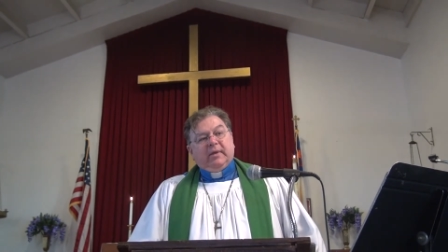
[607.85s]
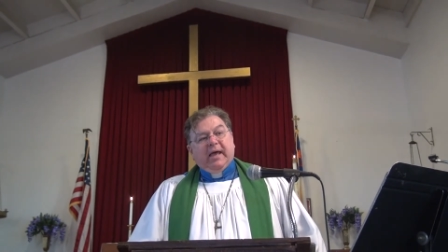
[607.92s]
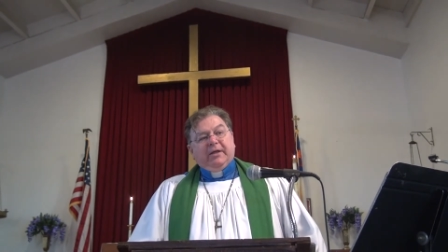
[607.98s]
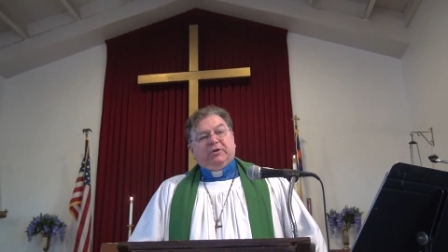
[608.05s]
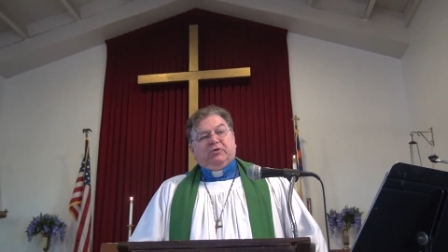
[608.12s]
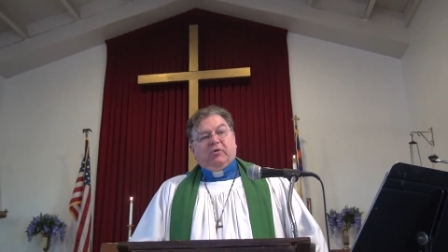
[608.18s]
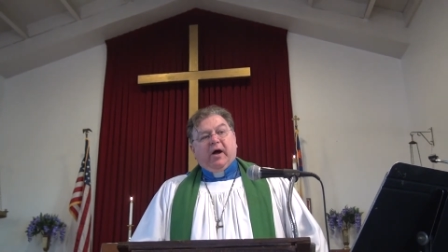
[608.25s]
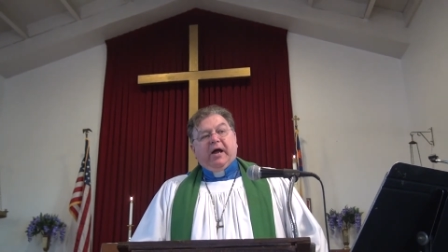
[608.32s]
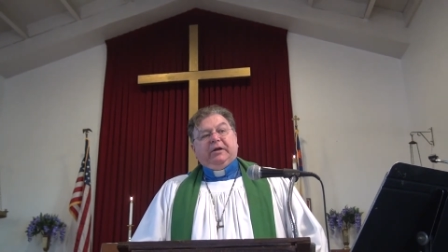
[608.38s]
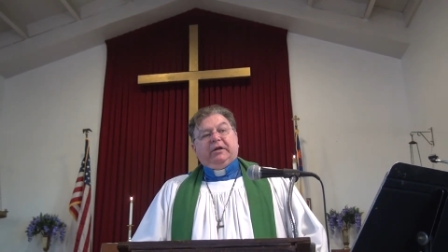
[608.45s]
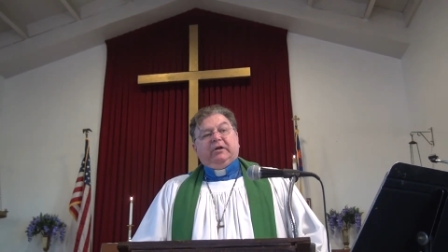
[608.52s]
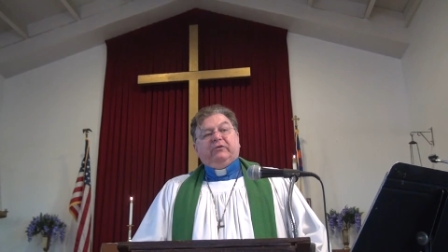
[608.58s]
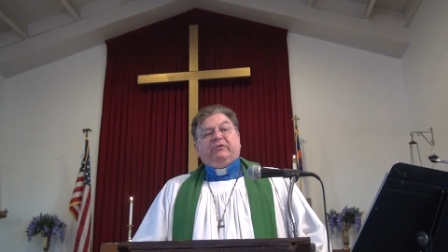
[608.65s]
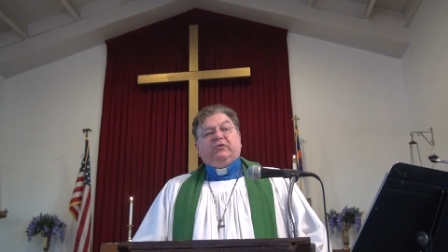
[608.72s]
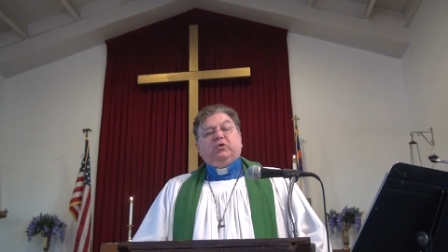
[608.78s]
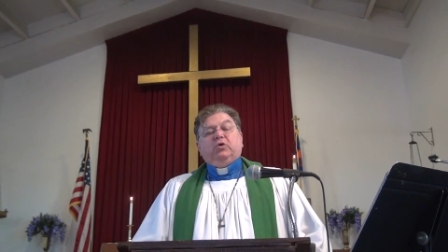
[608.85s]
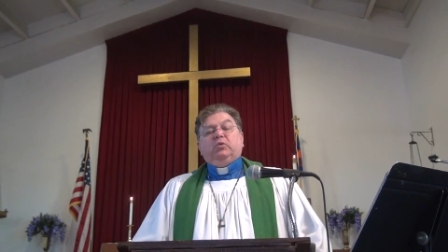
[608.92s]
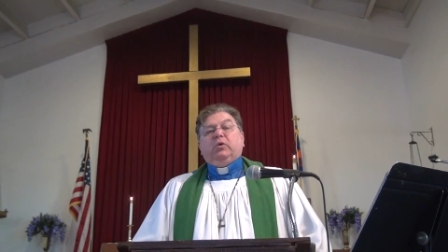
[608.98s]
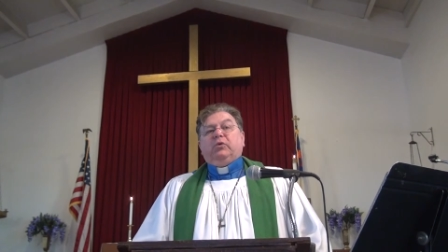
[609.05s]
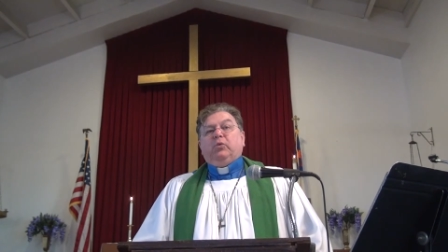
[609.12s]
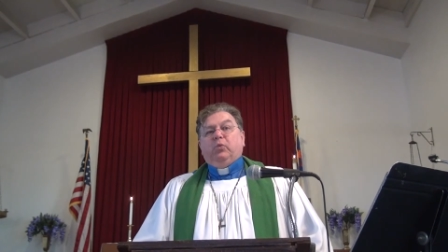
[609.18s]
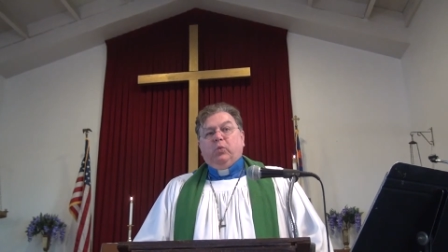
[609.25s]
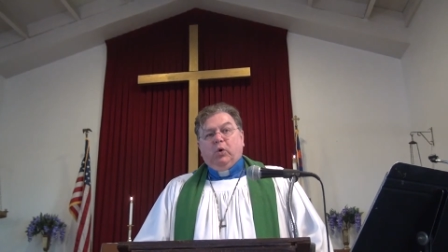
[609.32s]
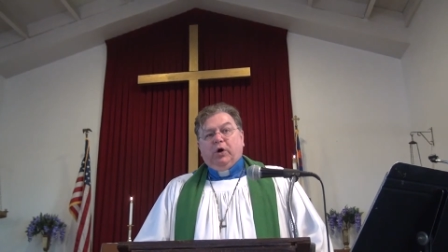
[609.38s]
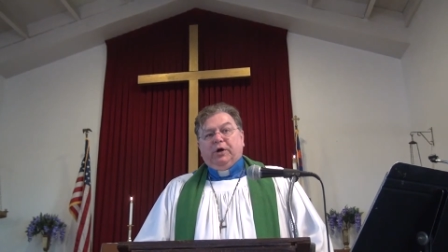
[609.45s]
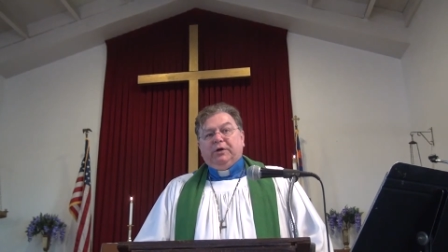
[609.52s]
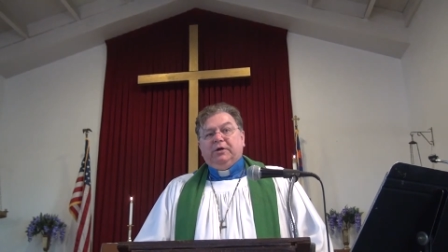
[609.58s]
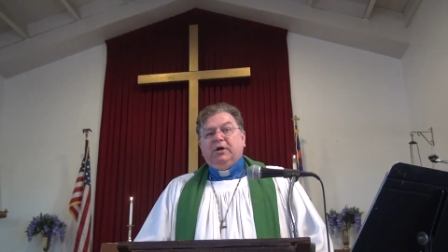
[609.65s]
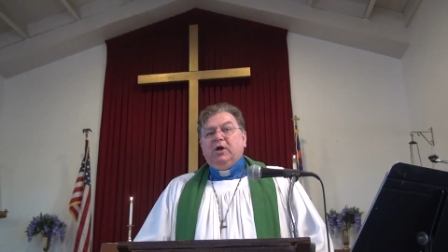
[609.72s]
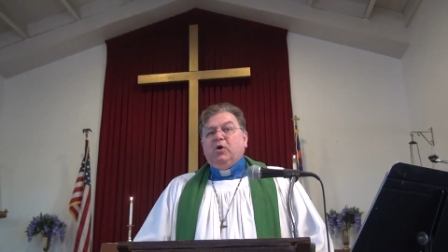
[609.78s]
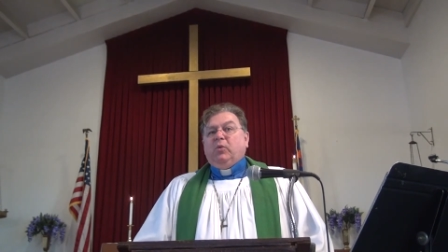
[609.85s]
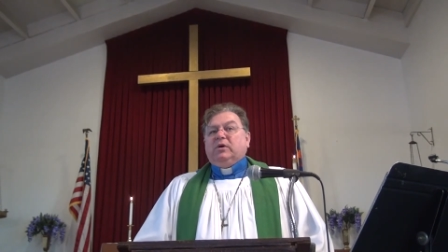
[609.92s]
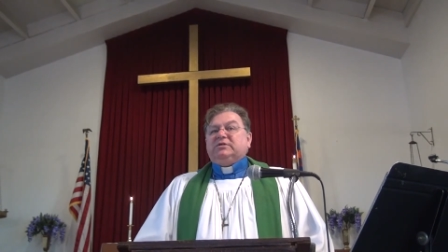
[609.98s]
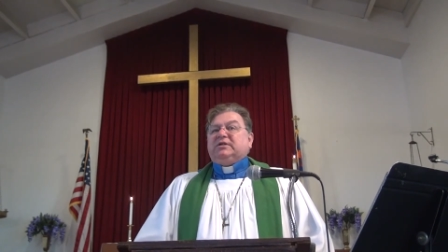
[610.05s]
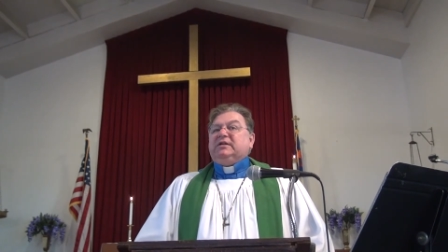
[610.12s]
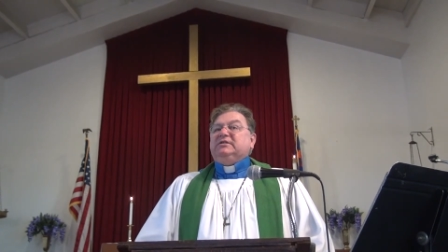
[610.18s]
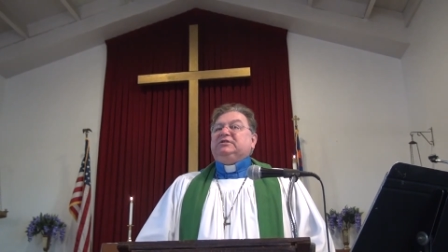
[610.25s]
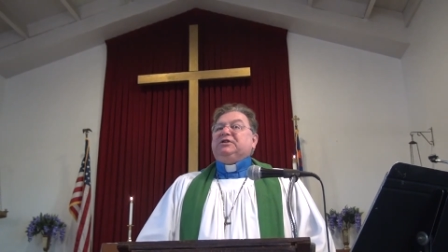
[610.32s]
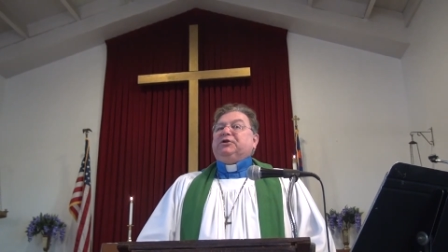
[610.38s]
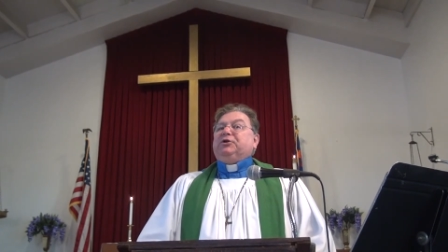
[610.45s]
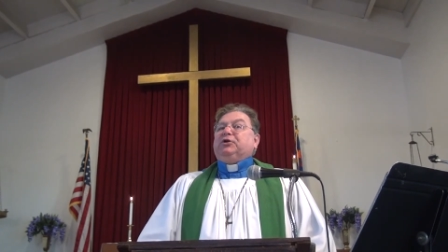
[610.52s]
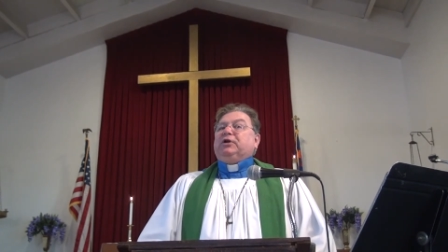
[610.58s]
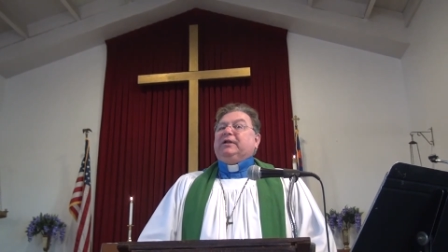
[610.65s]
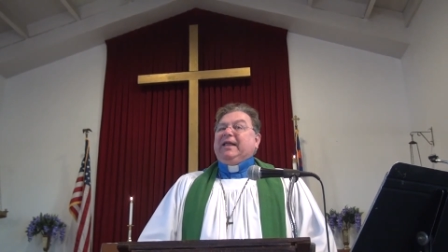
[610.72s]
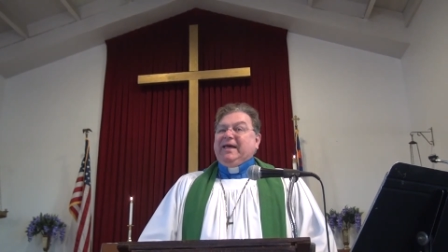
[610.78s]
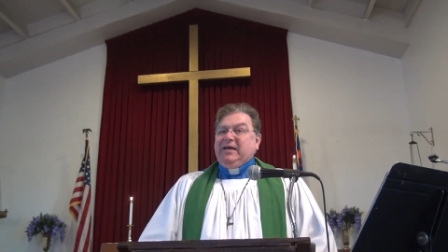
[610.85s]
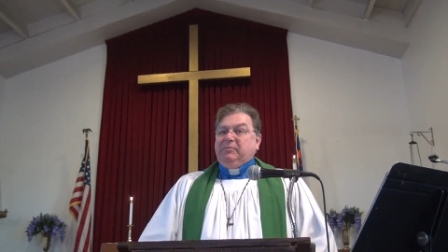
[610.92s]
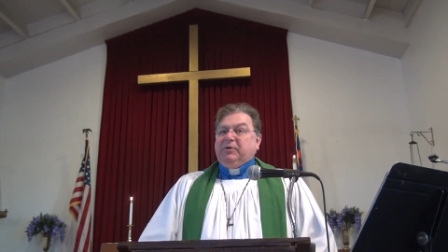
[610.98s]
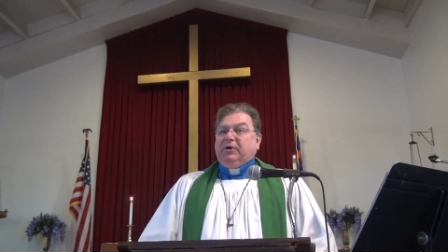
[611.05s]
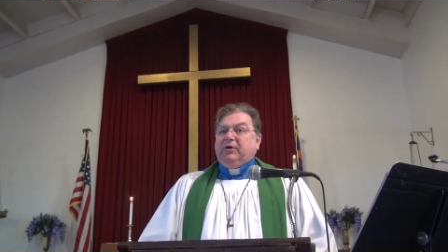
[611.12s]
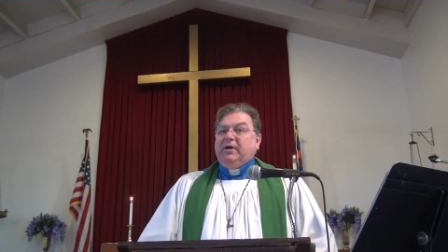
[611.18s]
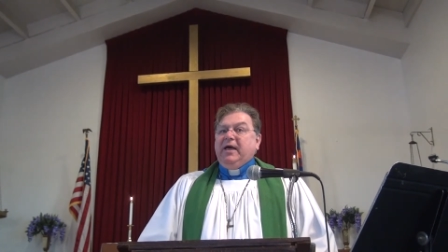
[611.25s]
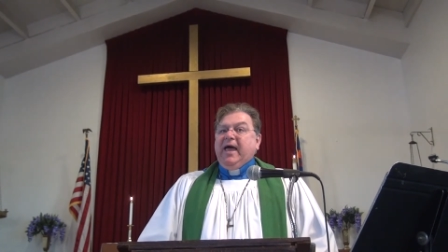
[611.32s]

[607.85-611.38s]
and grinding food with wood was considered labor